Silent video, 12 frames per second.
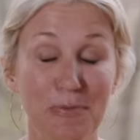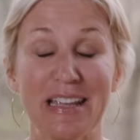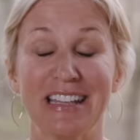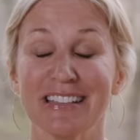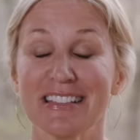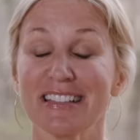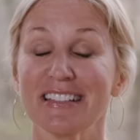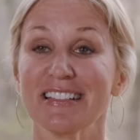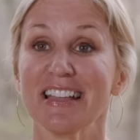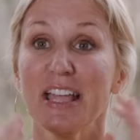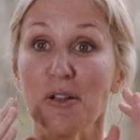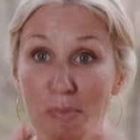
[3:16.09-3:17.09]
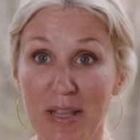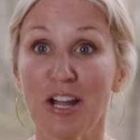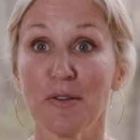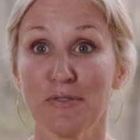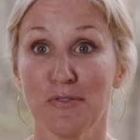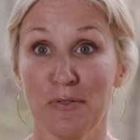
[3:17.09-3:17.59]
means it'll be
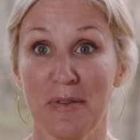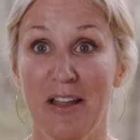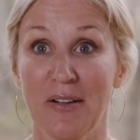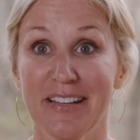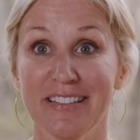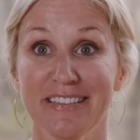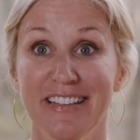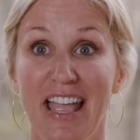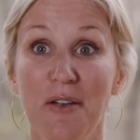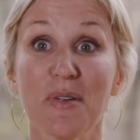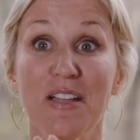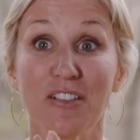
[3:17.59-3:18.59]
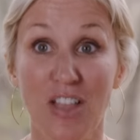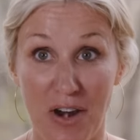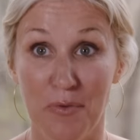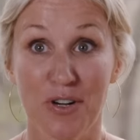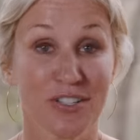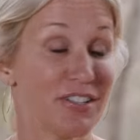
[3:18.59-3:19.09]
here before we know it. And we have a lot
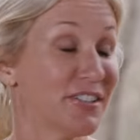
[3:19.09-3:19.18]
of work to